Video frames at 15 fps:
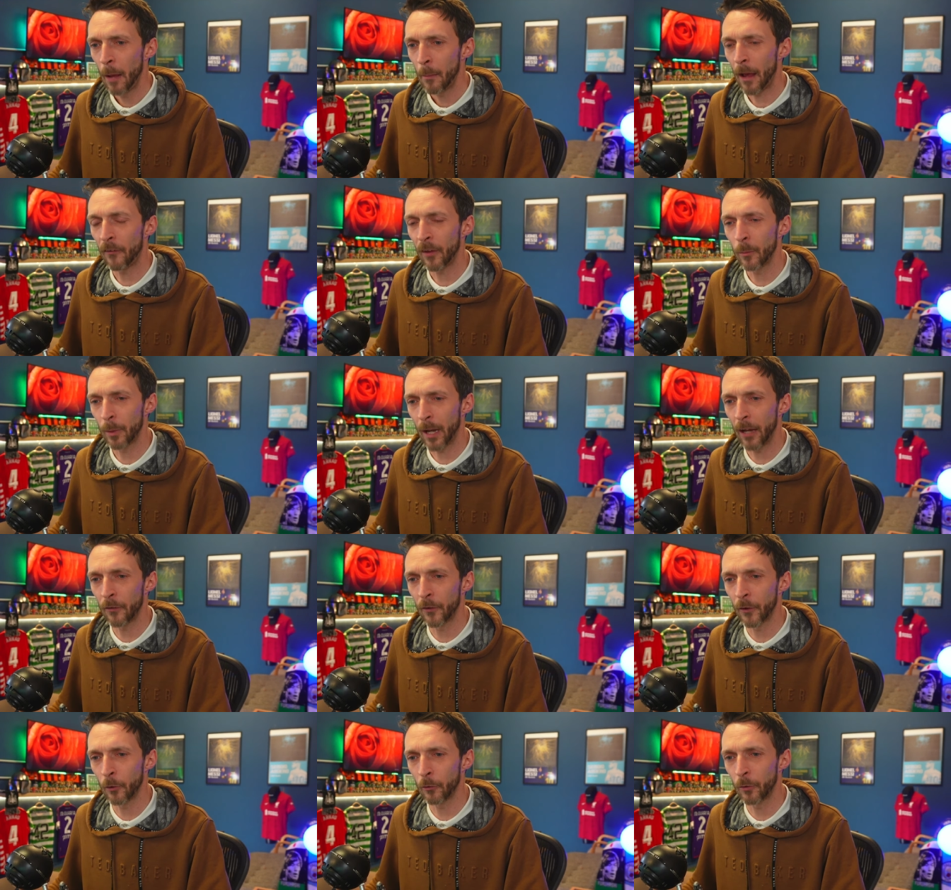But I think
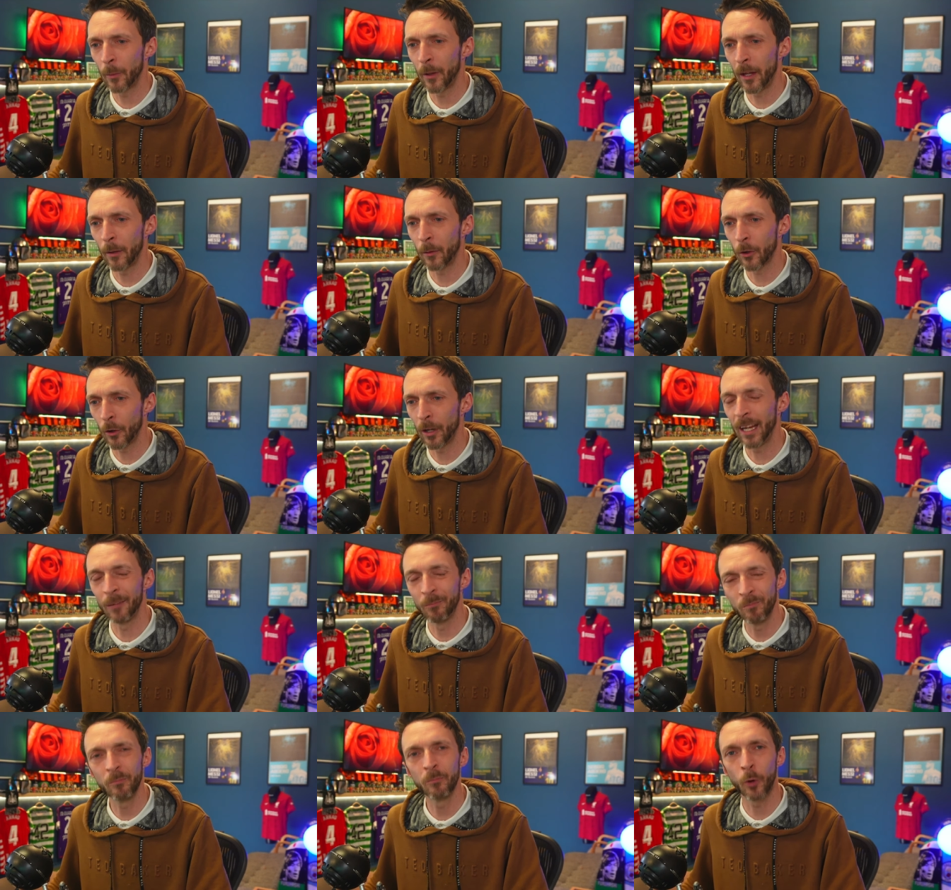Brentford ultimately are going
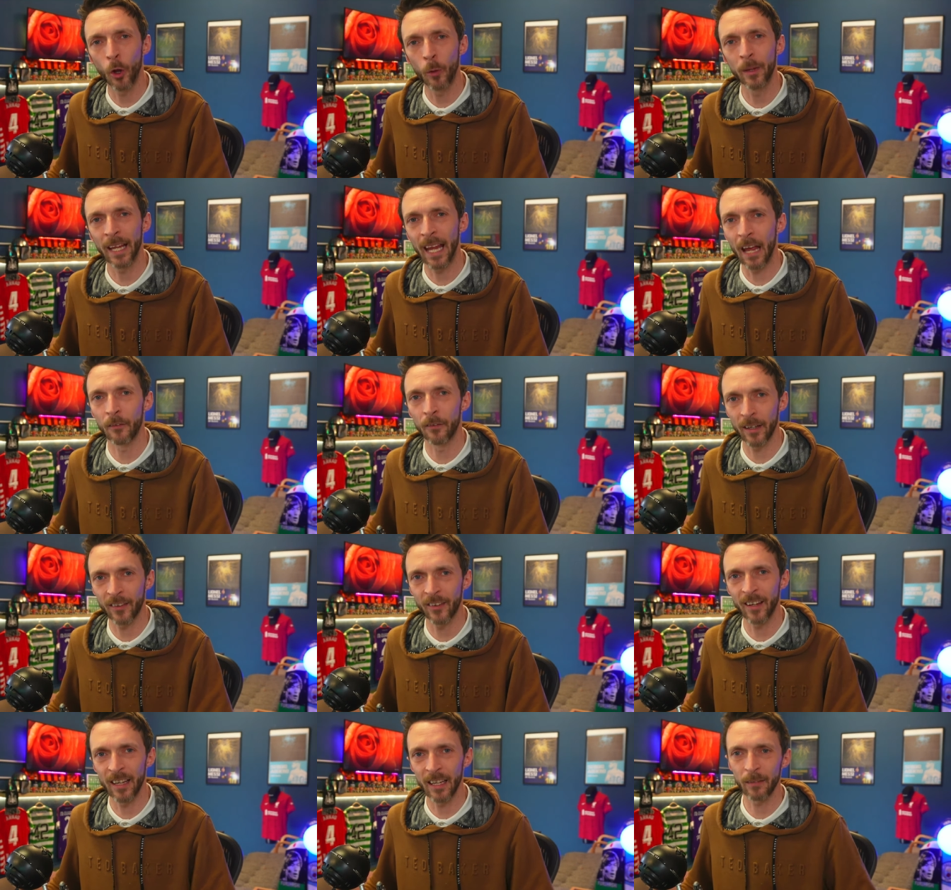to probably get a
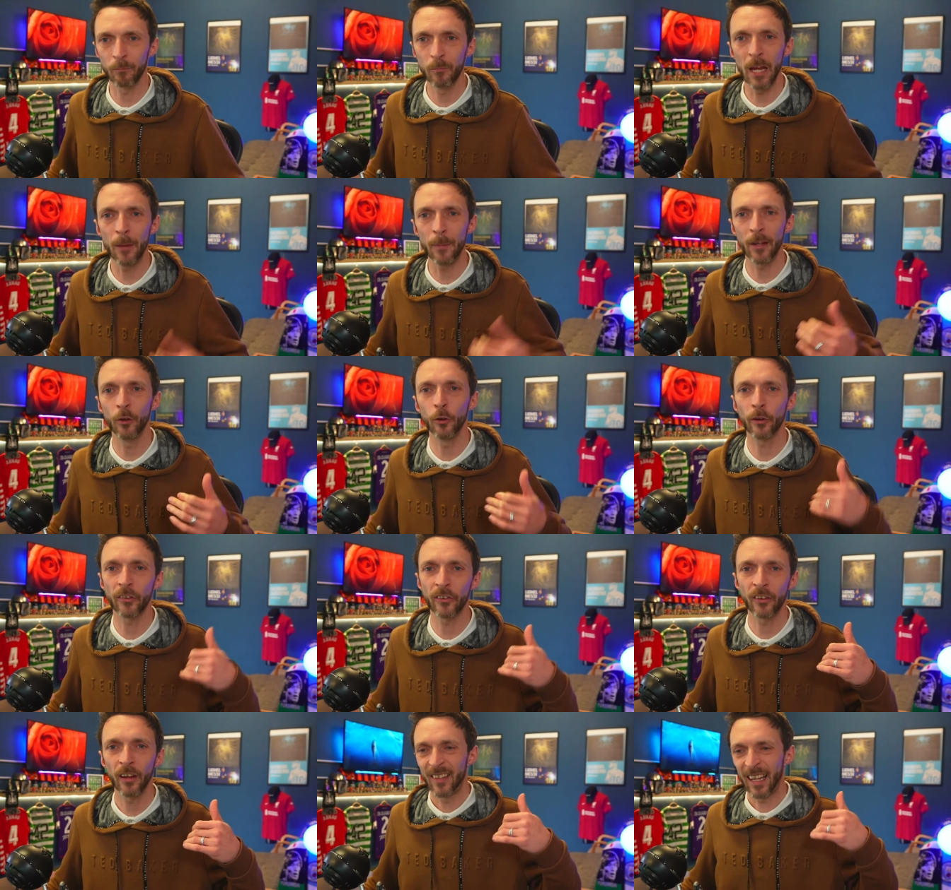victory that maybe
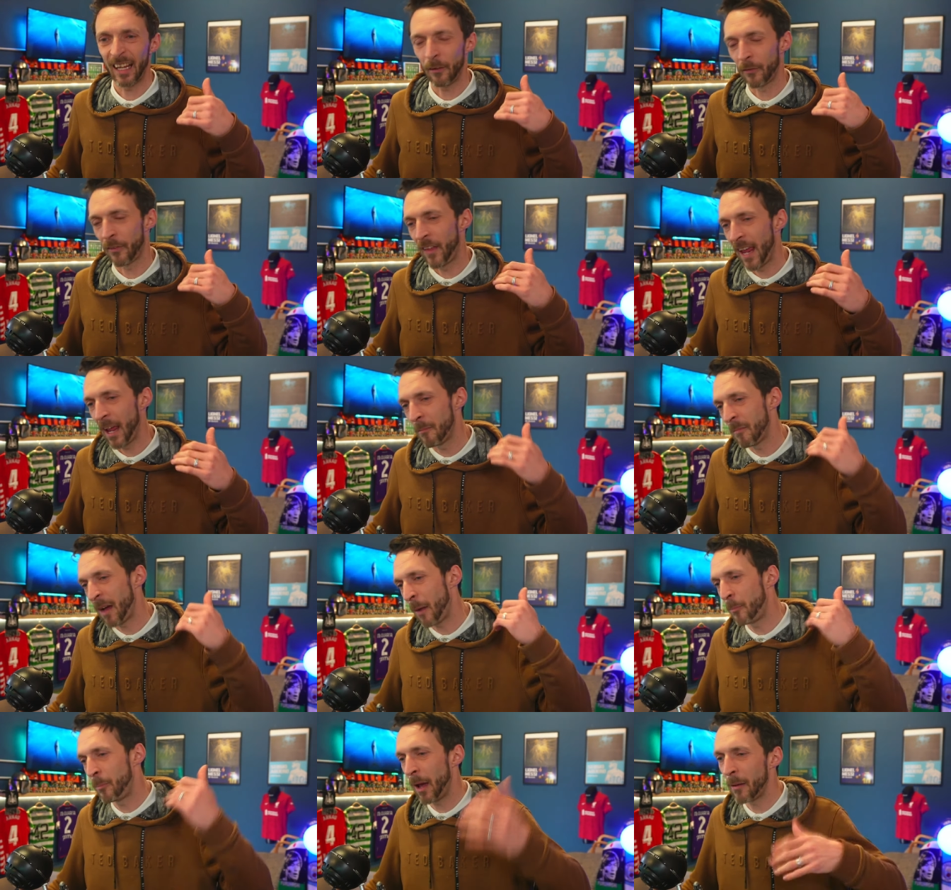looks to give them
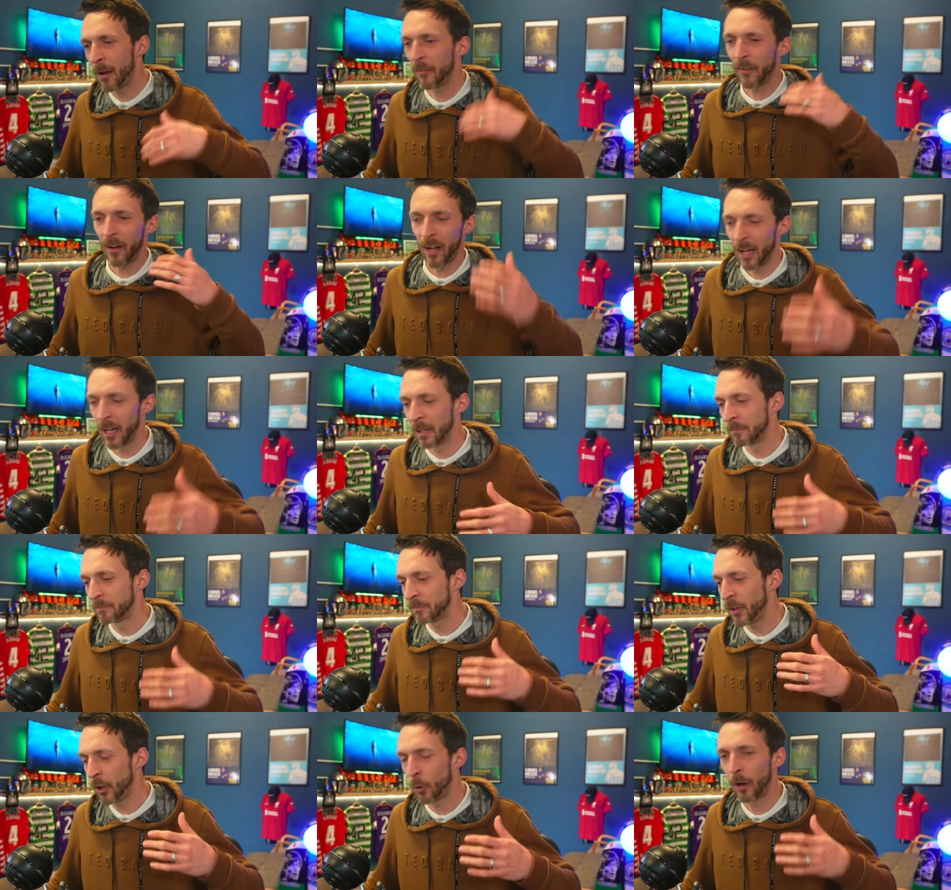a bit of a,
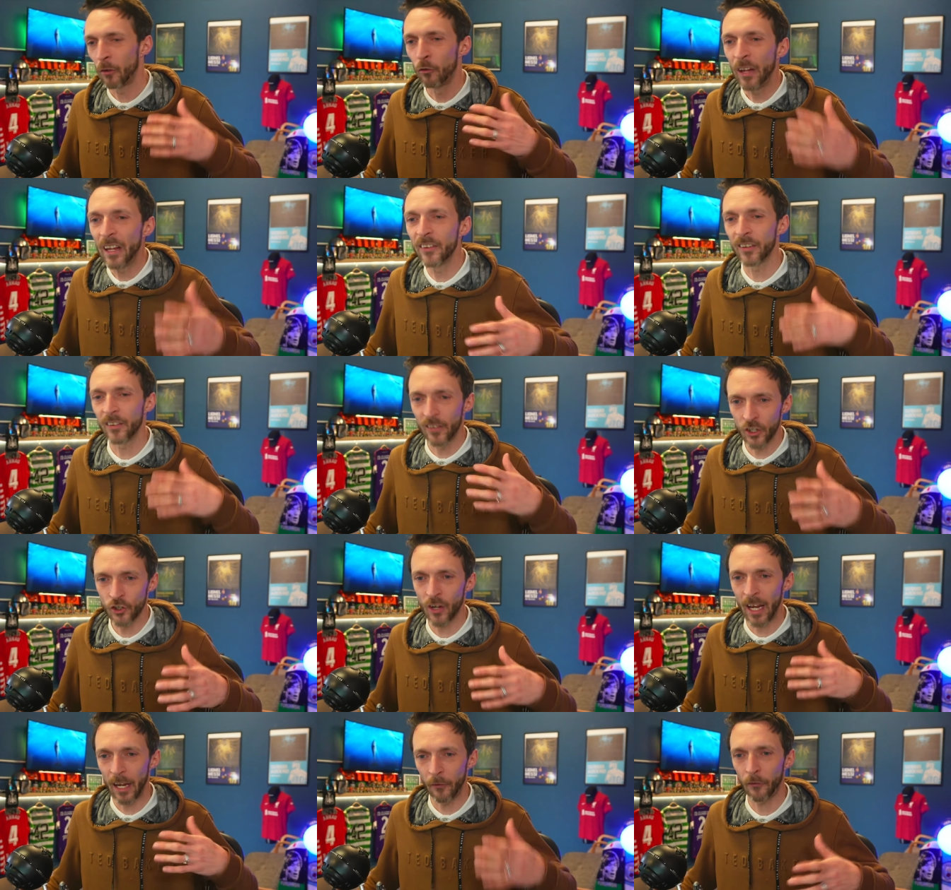you know, a reason to
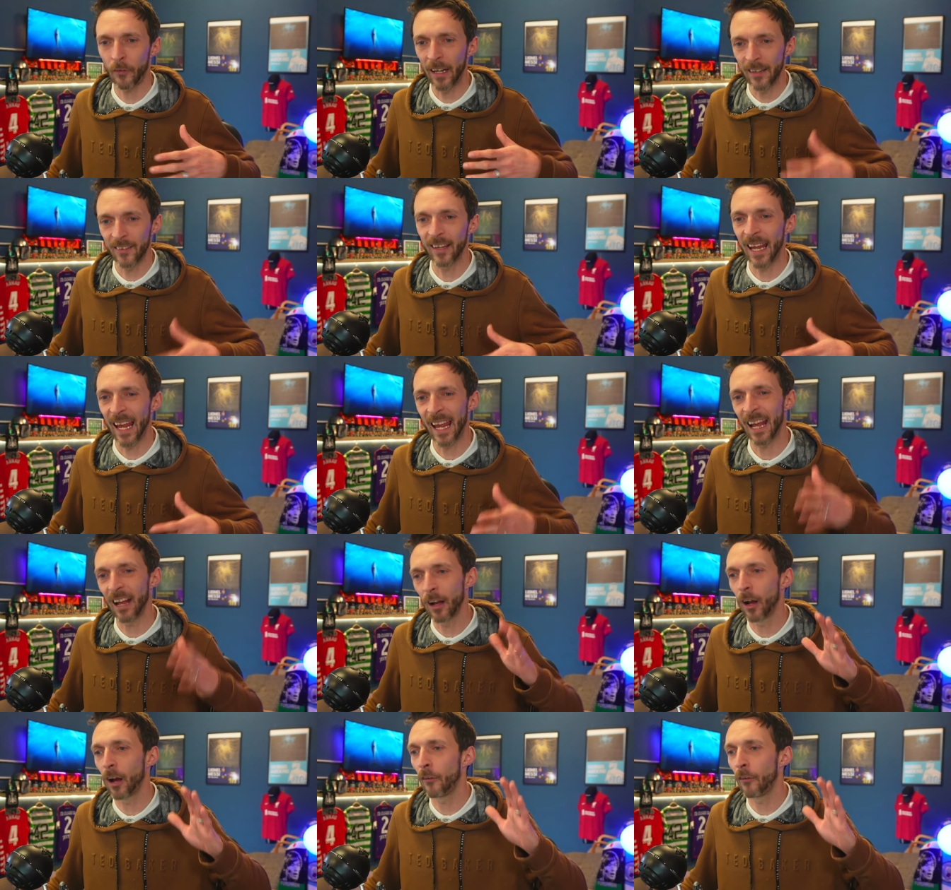try and fight to get